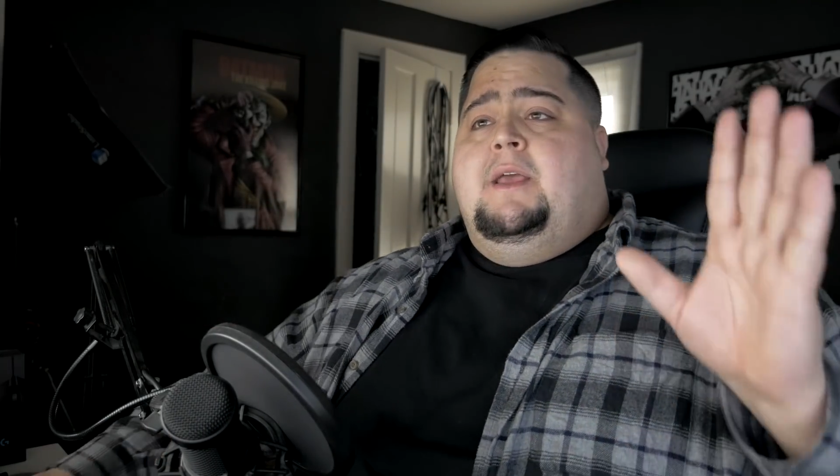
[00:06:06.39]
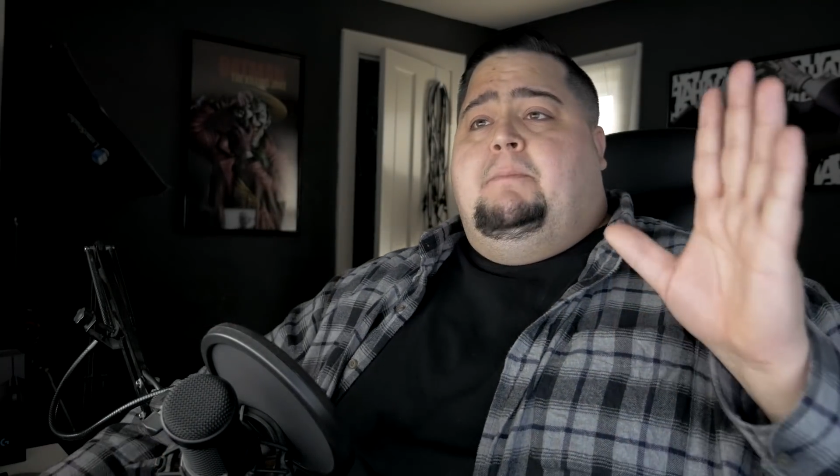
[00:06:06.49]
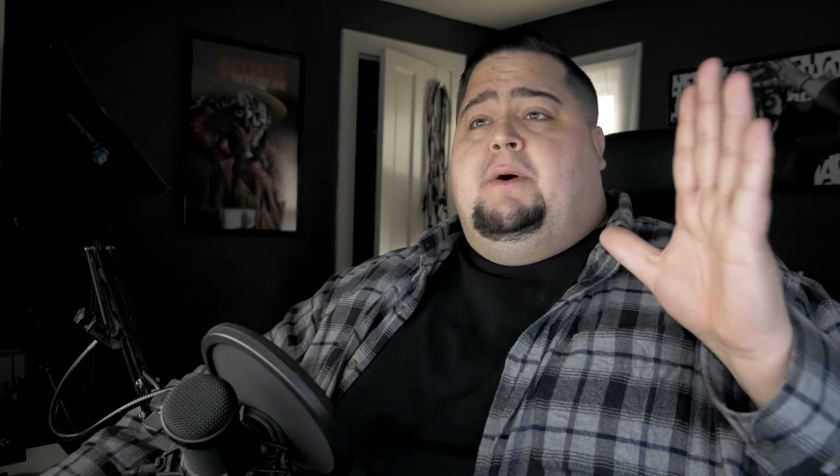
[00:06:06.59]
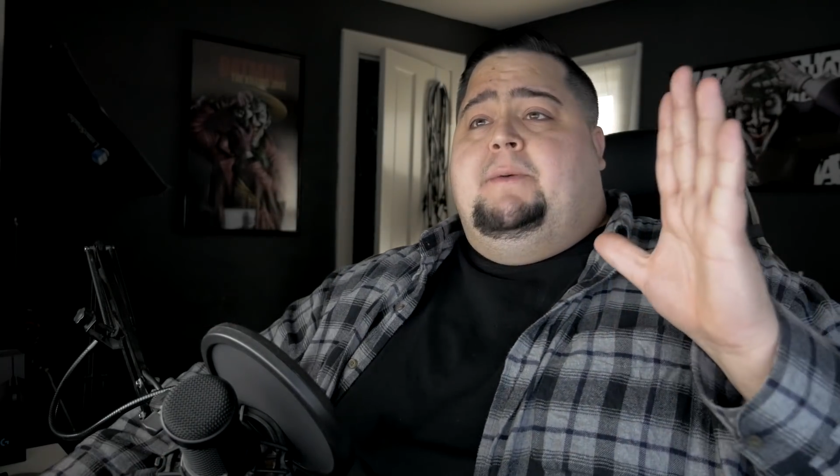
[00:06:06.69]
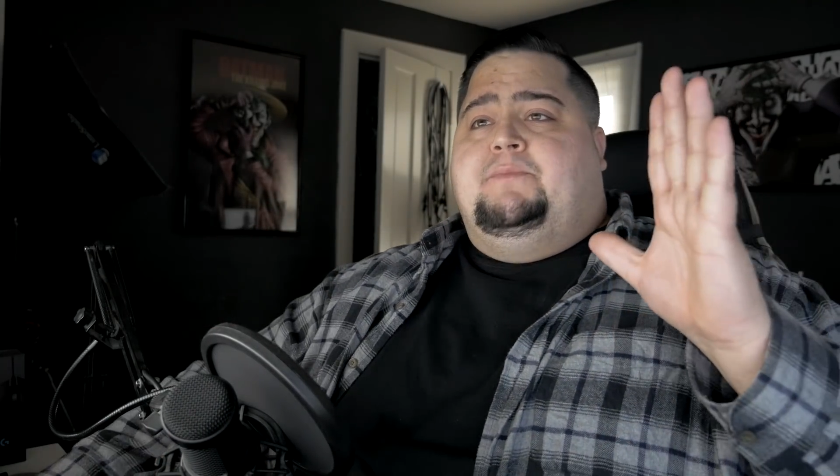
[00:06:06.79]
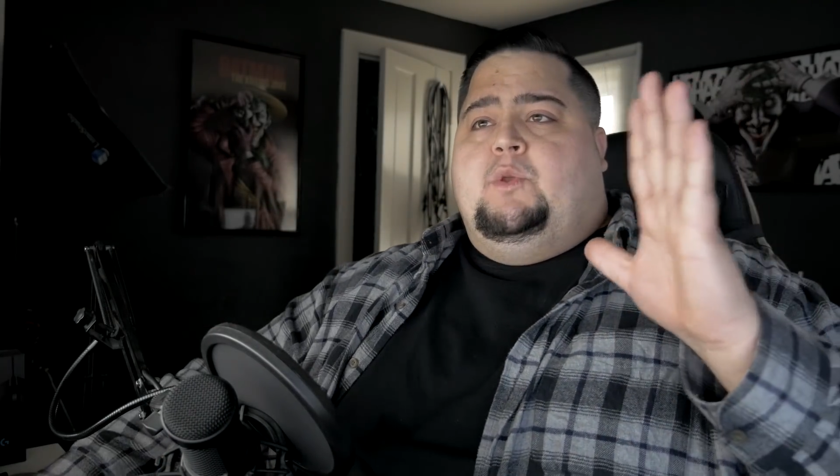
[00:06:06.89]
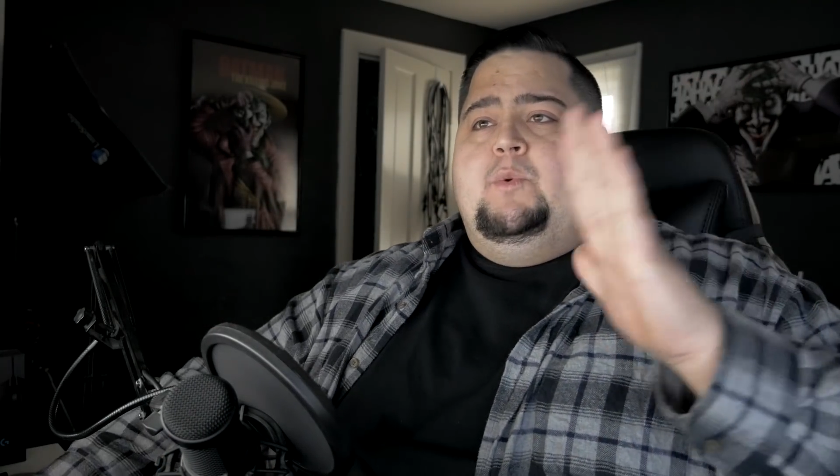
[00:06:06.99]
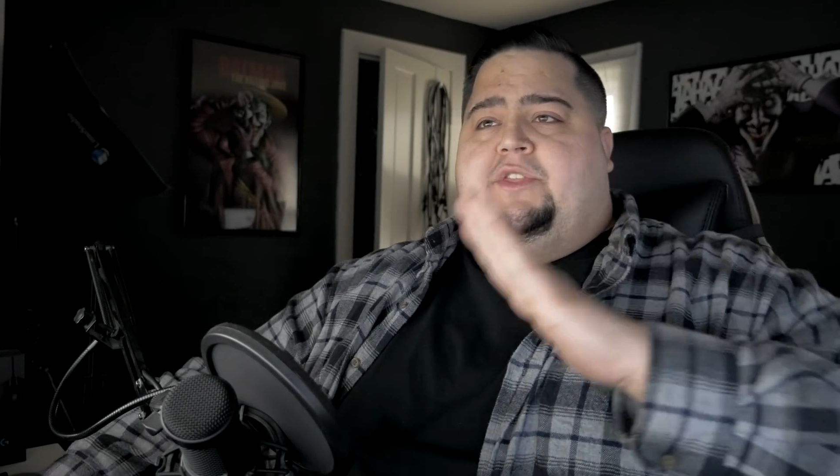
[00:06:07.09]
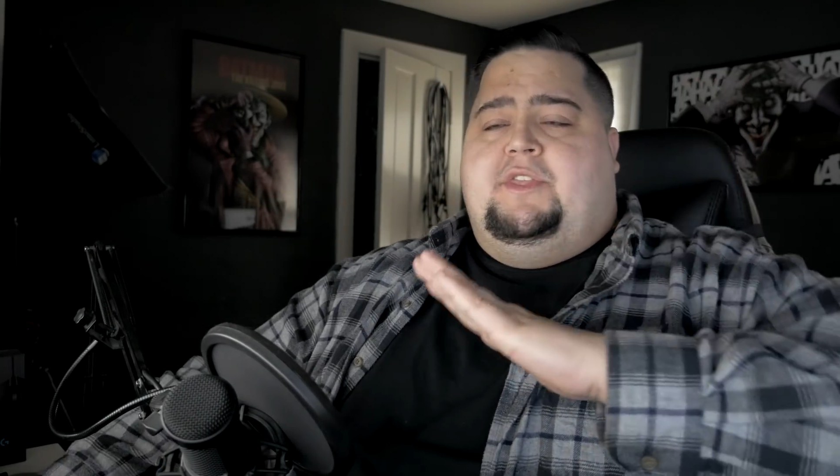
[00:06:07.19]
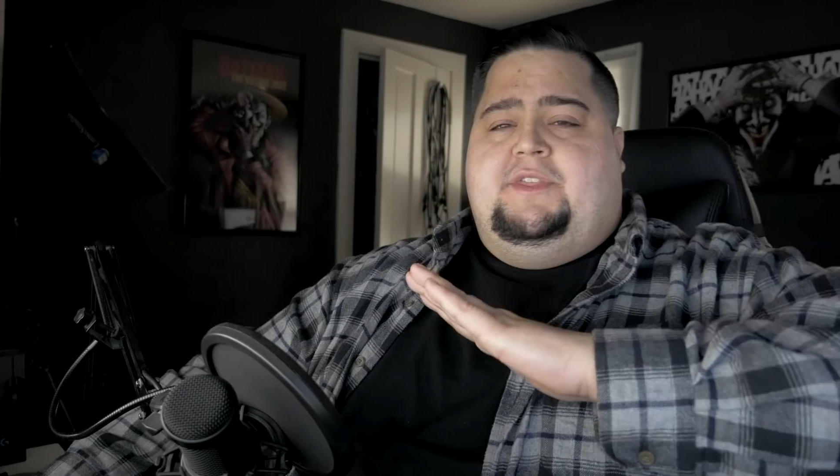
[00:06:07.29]
But
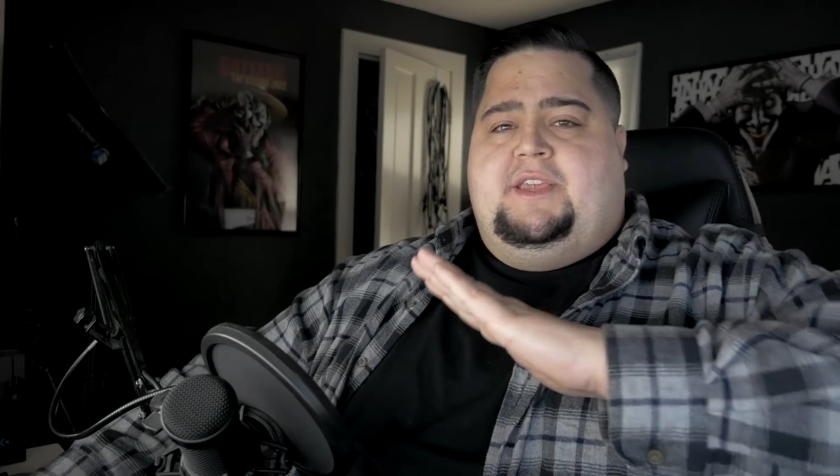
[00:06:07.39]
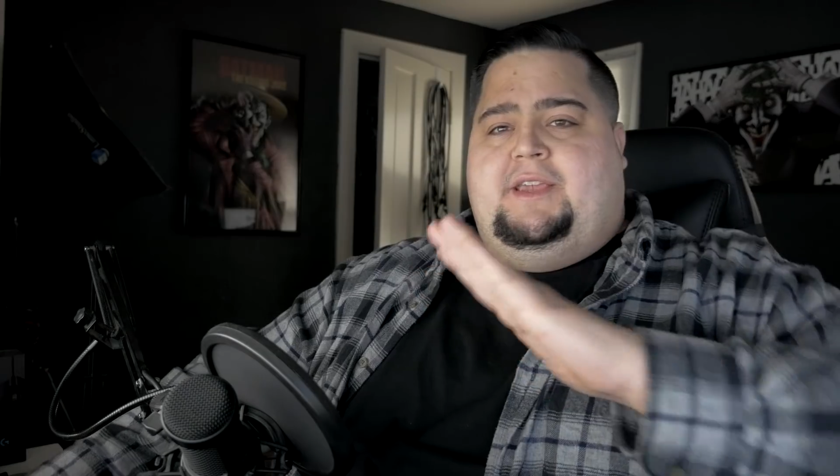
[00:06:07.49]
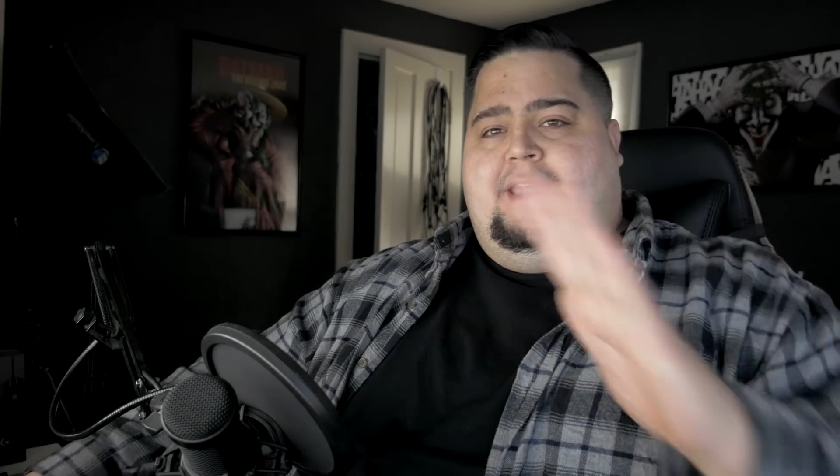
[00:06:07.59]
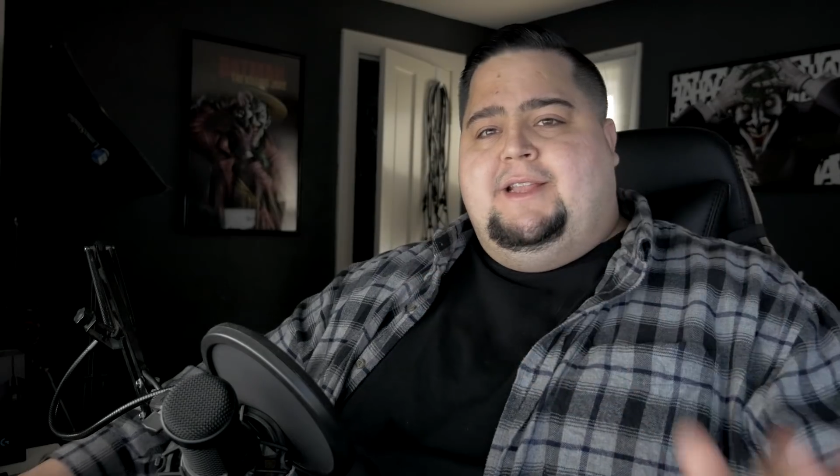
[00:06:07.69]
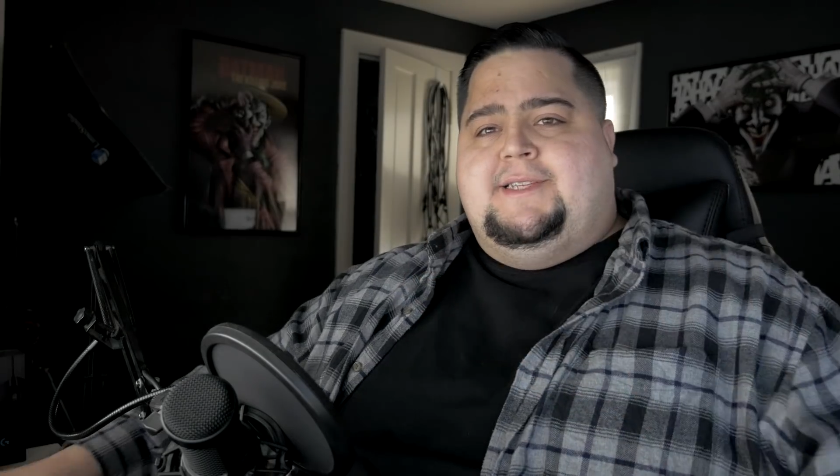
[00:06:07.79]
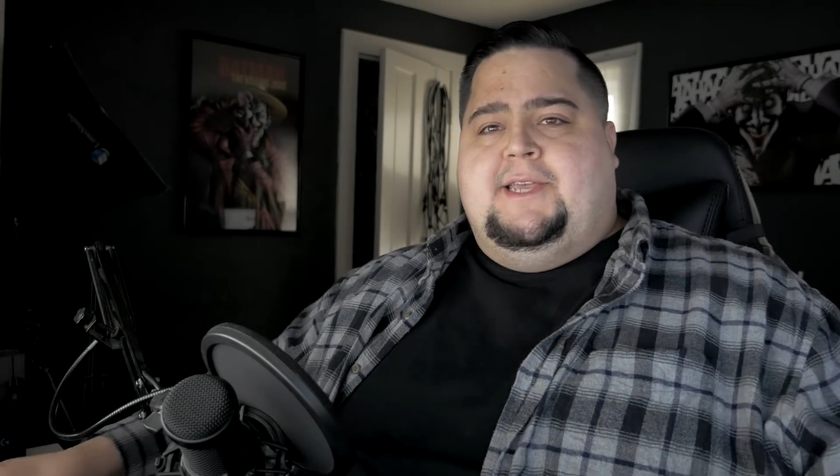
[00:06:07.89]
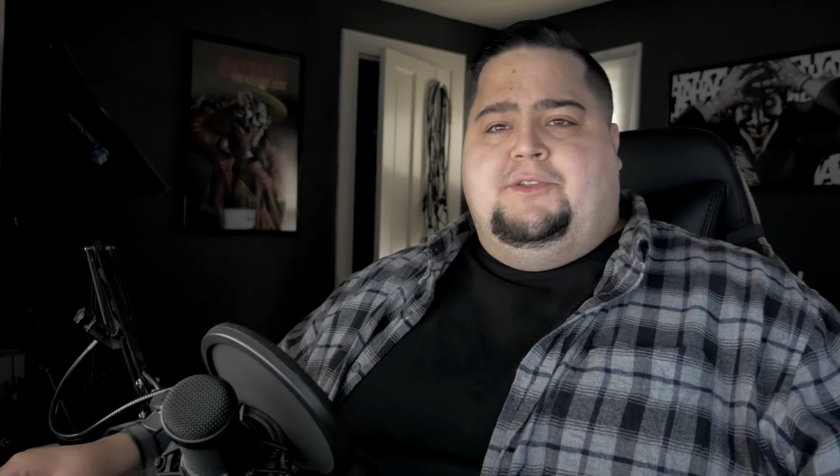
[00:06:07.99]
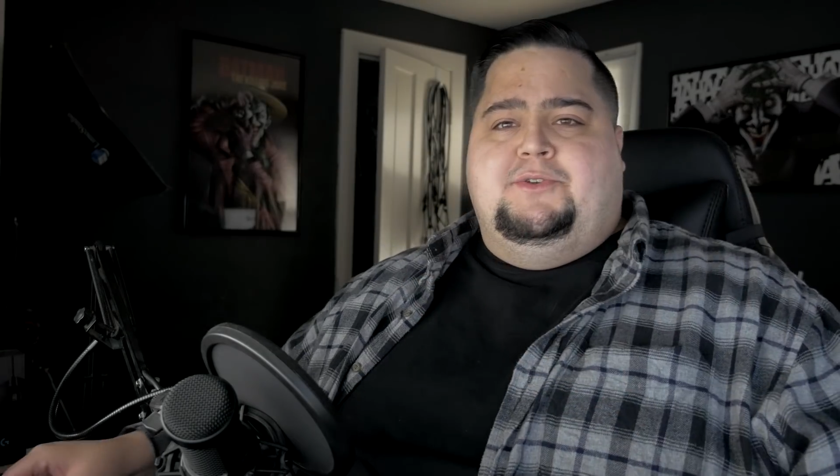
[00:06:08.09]
with the Intel